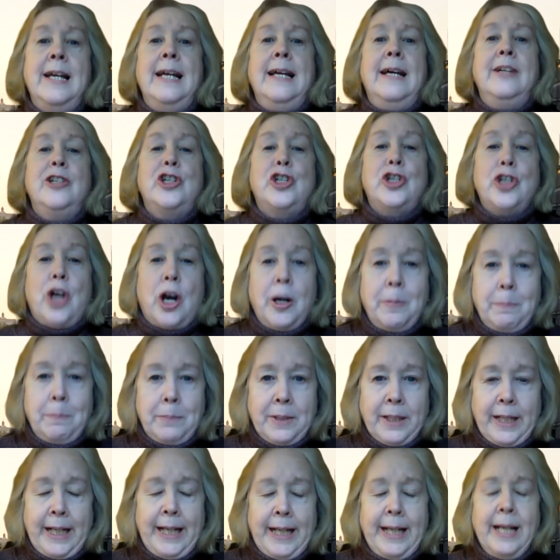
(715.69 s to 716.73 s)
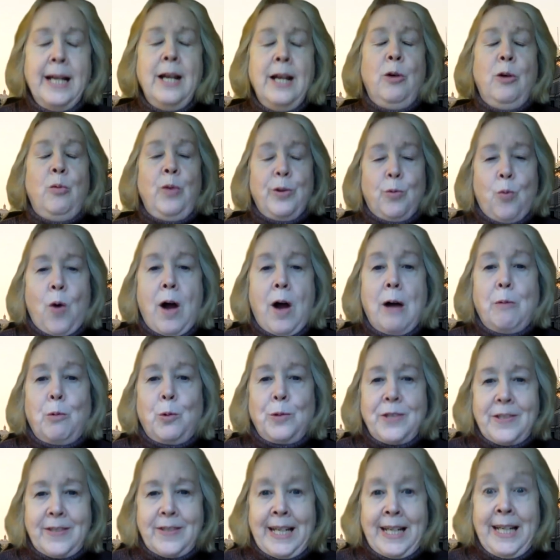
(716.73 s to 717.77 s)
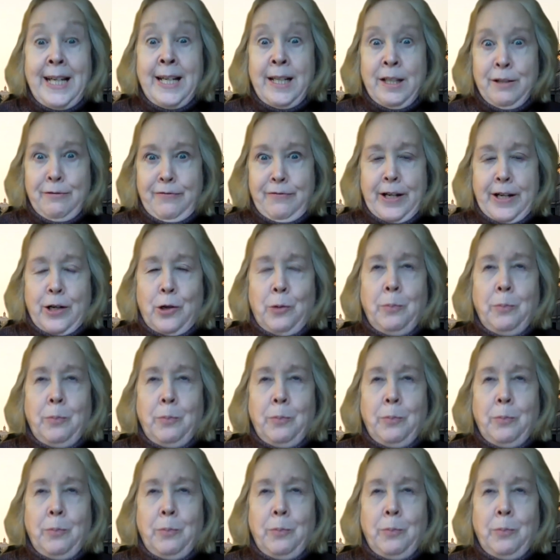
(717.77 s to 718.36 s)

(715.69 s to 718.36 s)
sharply with what we'll see in the film.